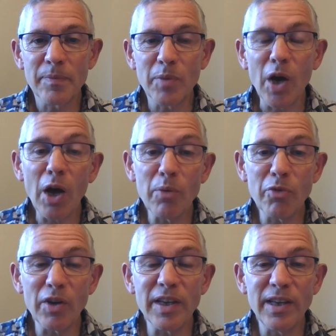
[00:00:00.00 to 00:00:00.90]
But
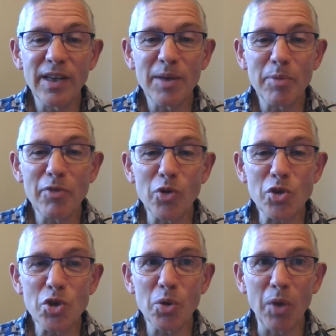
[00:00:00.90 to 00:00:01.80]
hopefully, before
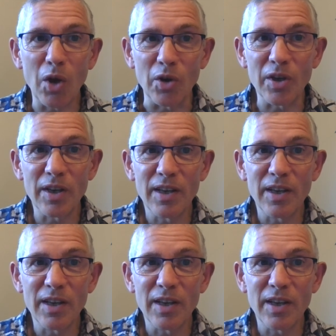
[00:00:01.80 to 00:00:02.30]
too long,